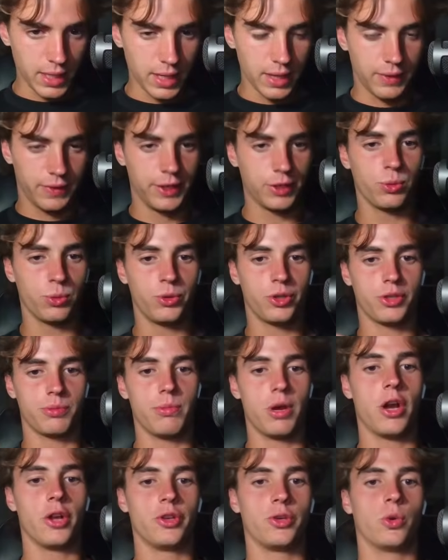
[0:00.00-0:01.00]
This will just
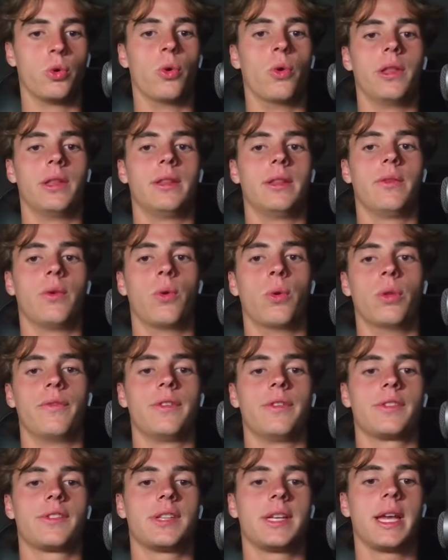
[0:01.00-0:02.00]
merge all of
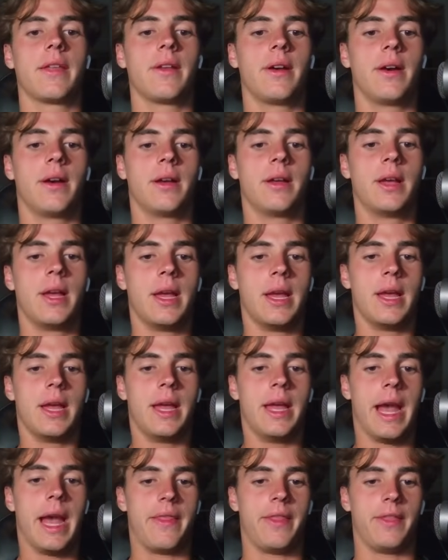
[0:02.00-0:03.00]
this together,
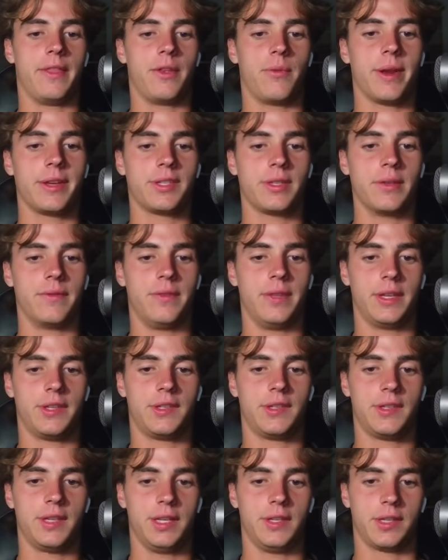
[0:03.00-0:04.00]
and then the rest of
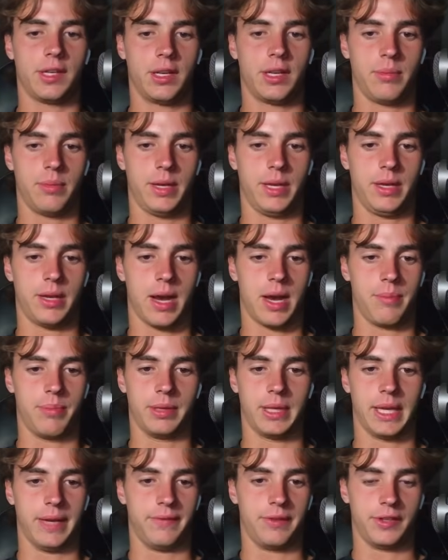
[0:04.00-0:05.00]
this is going to be, I
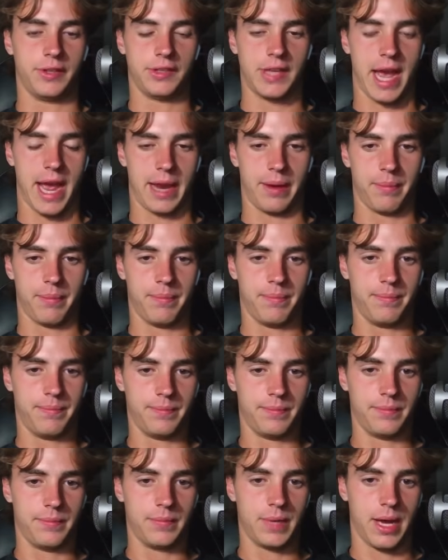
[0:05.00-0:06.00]
believe, the same.
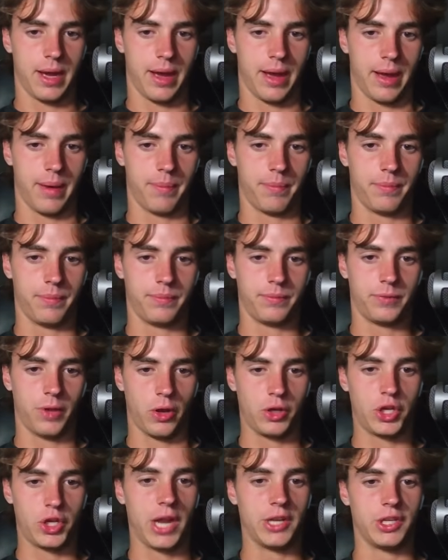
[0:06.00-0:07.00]

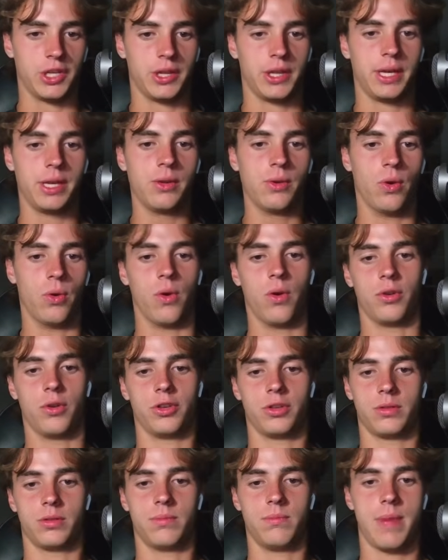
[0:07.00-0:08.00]
Don't change anything, or
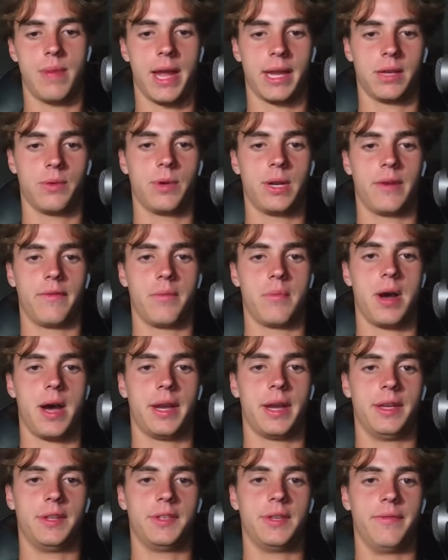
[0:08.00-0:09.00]
just make it whatever
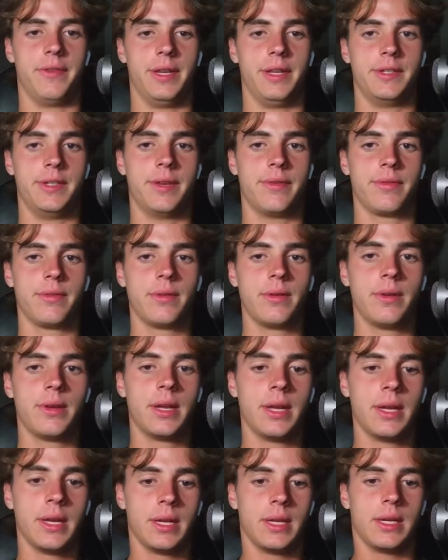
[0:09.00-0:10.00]
mine is if it is different.
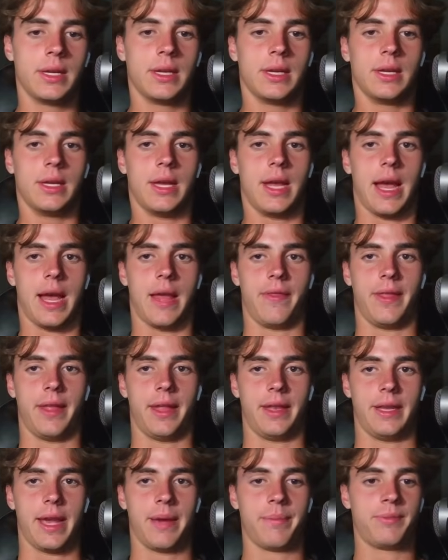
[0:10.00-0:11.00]
And
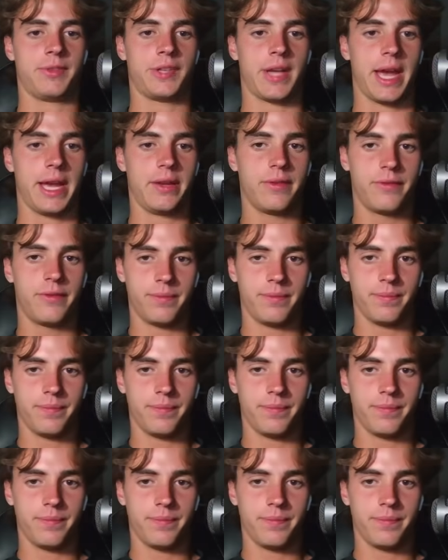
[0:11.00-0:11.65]
then yep, save.